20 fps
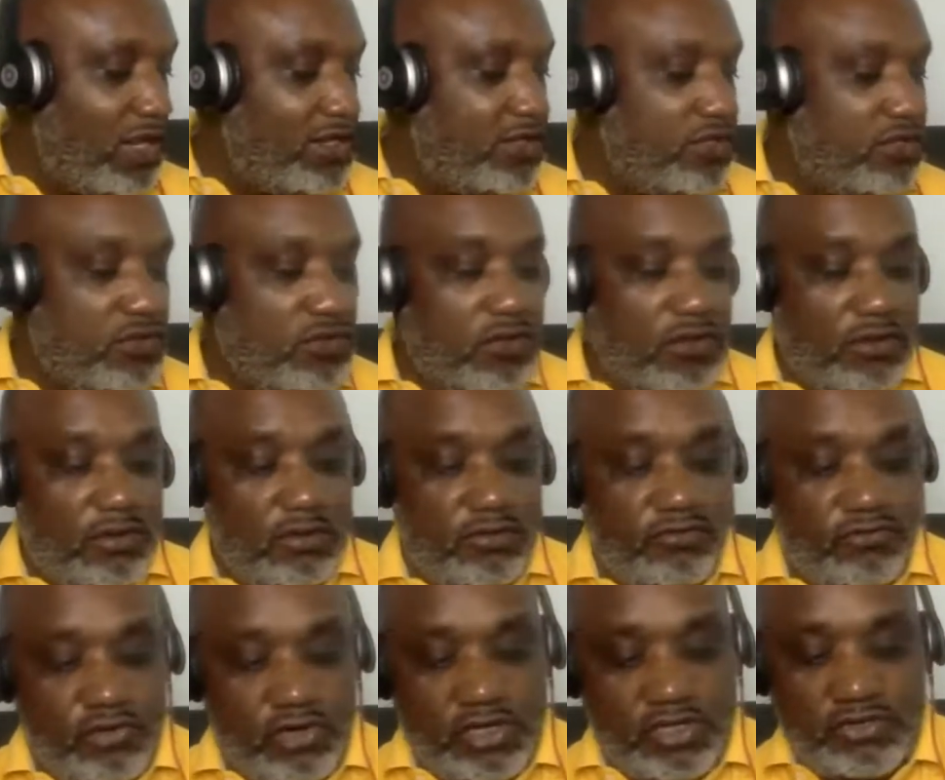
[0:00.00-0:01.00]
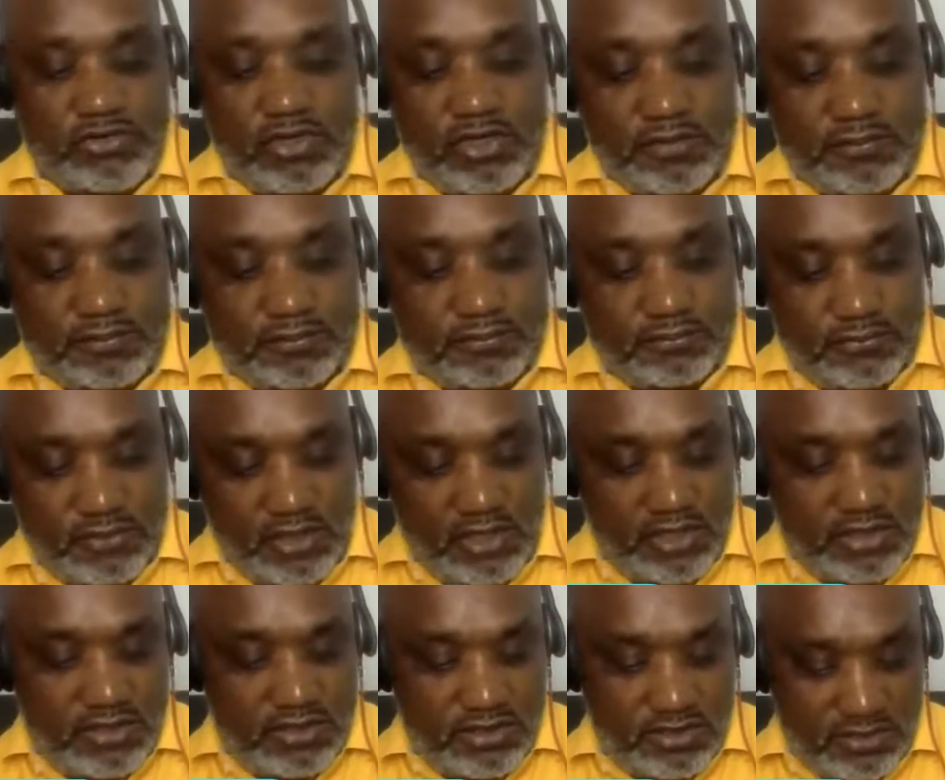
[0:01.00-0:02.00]
I'll do, Frederick,
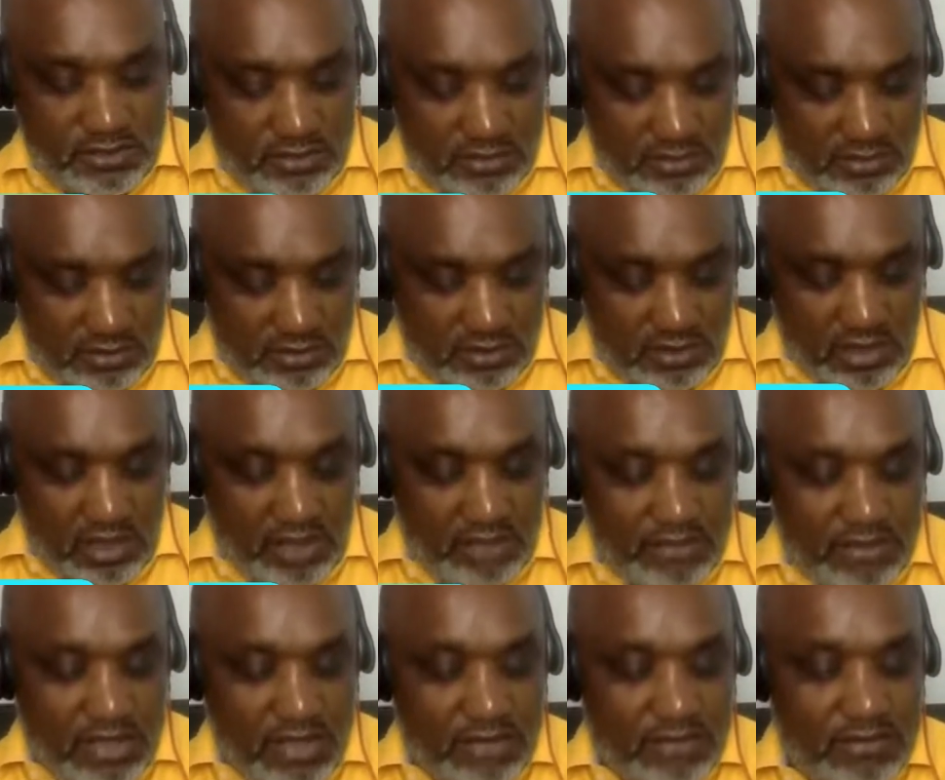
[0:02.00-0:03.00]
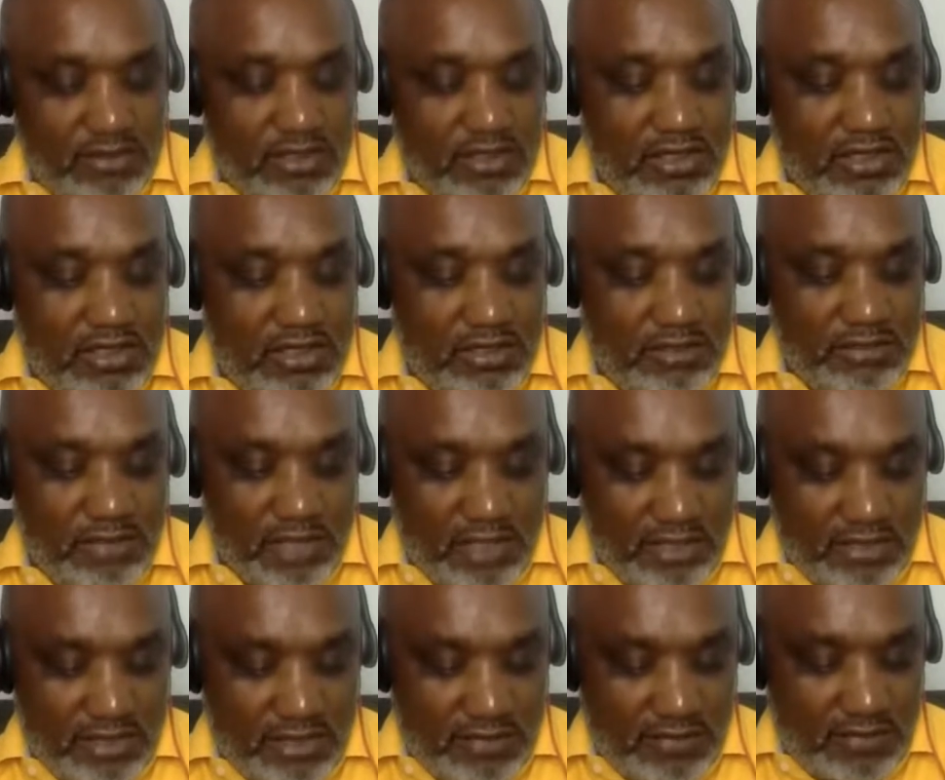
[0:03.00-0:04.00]
is I'll talk to Khalil
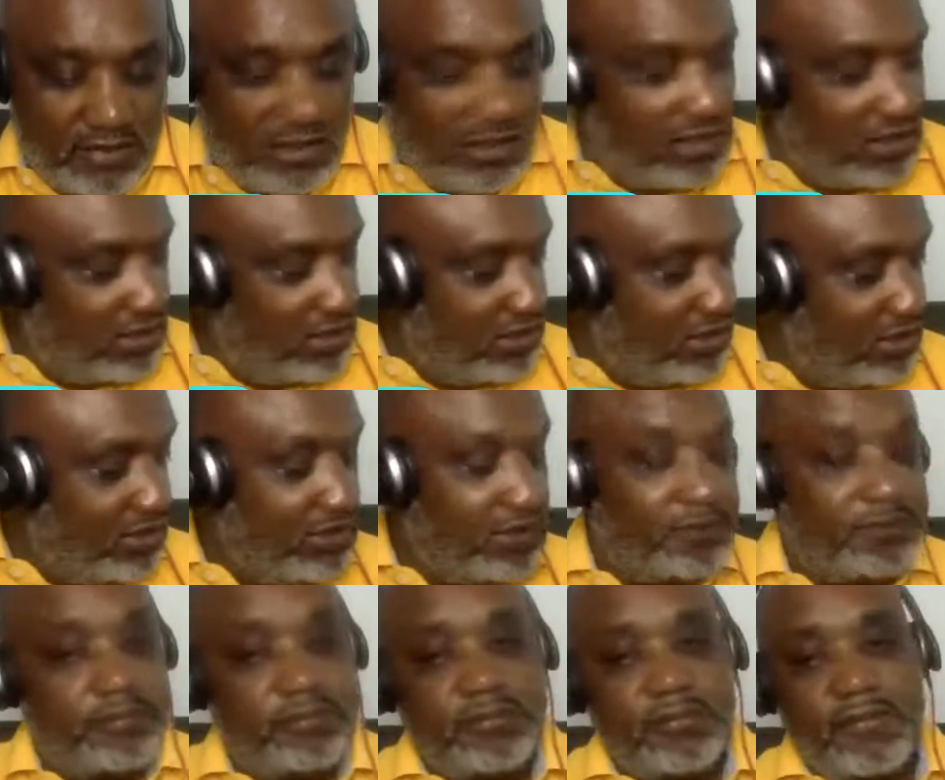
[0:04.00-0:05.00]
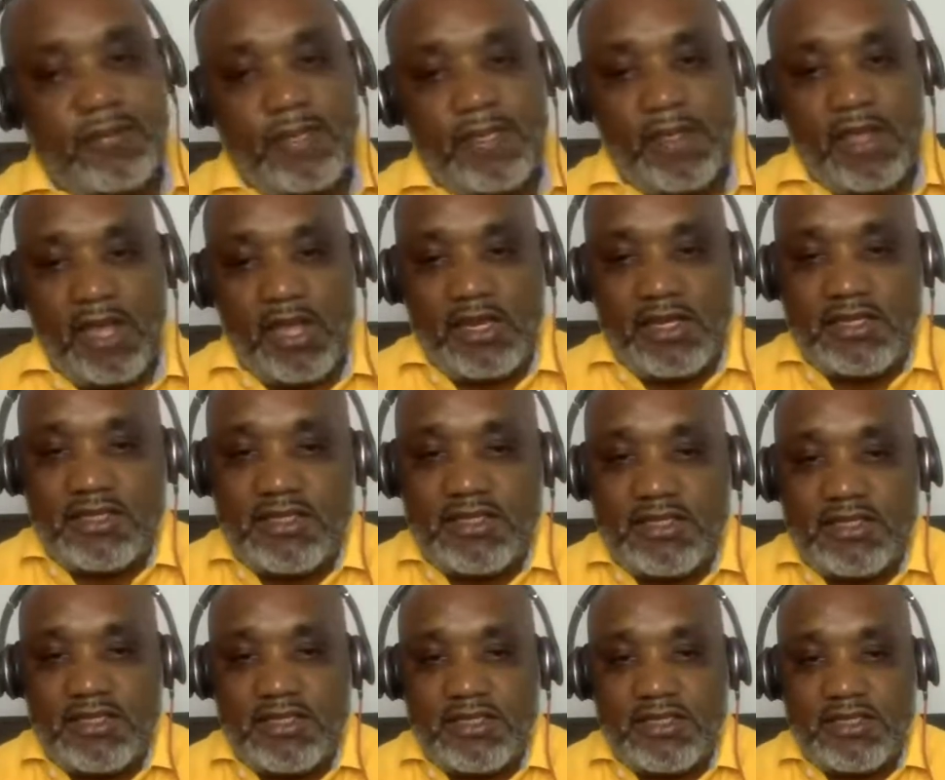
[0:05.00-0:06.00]
because I think Khalil and his
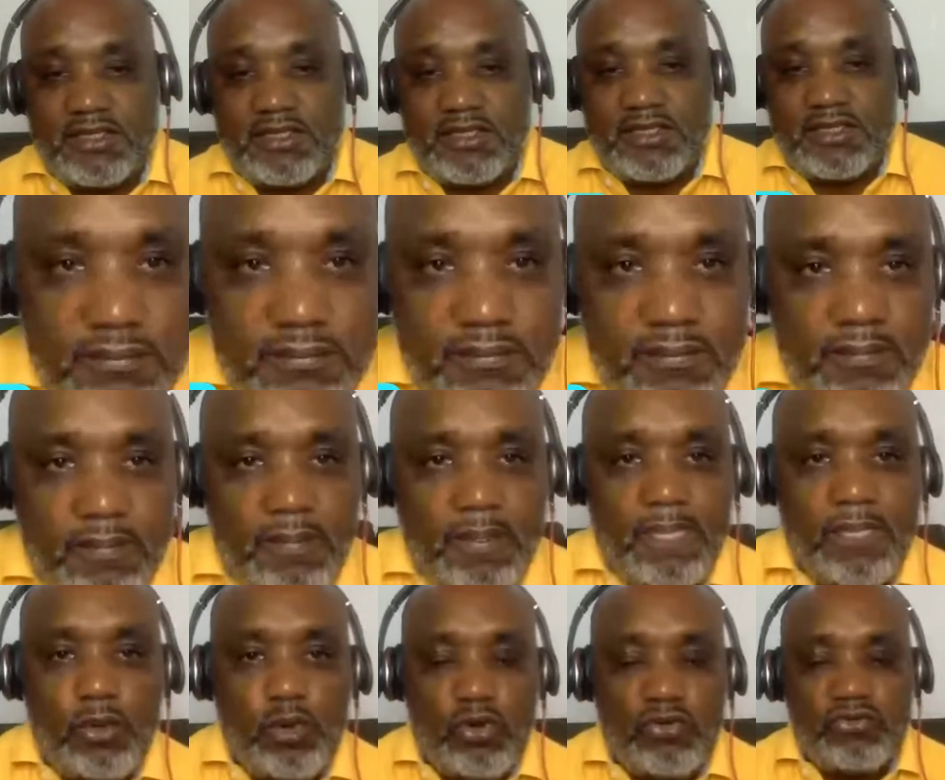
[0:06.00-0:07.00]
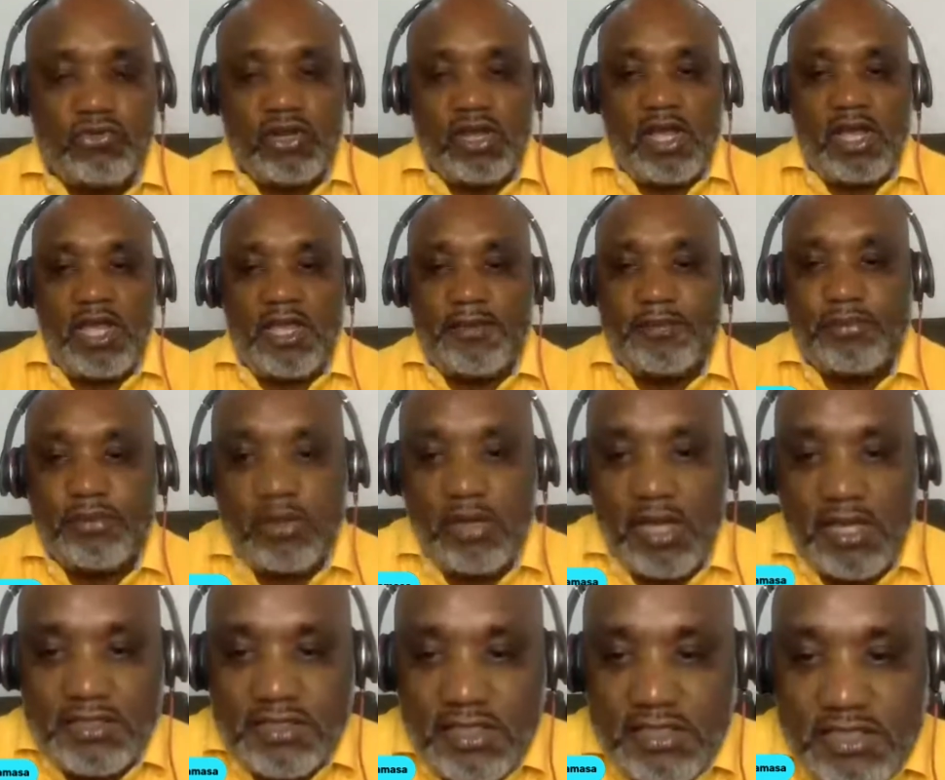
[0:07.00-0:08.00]
team over a Hi-Pro
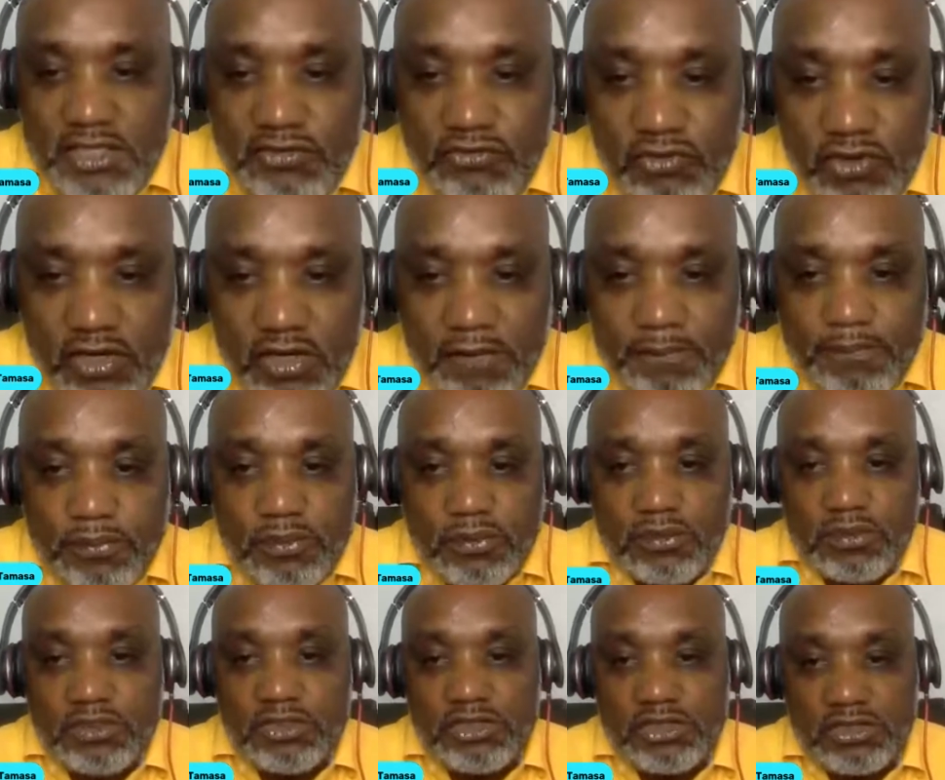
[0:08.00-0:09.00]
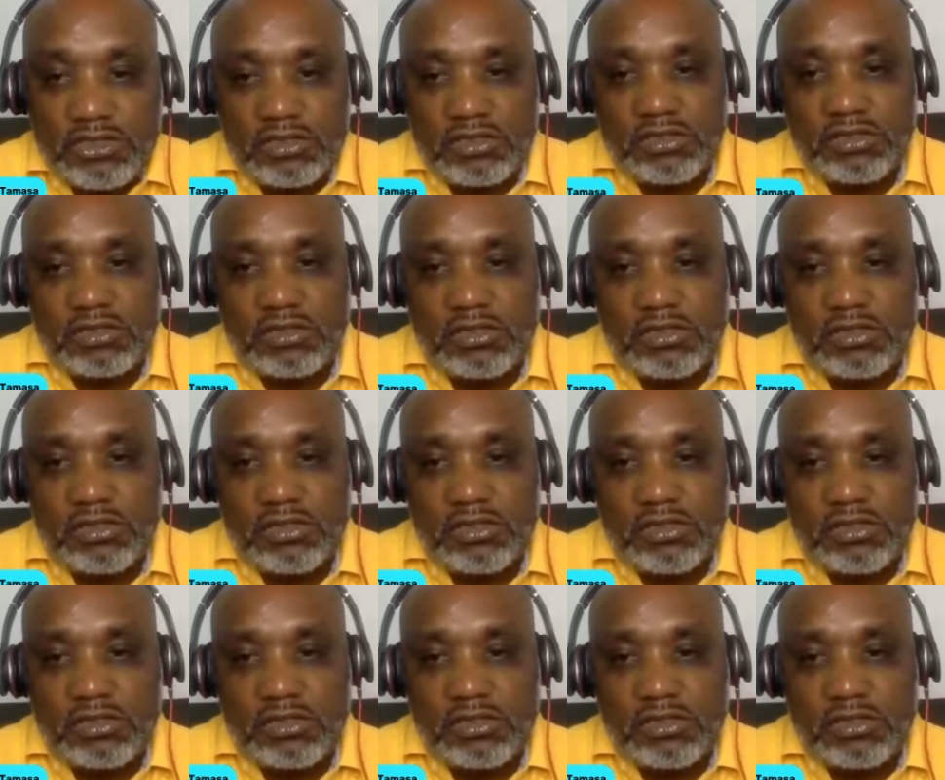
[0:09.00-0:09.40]
has a different approach,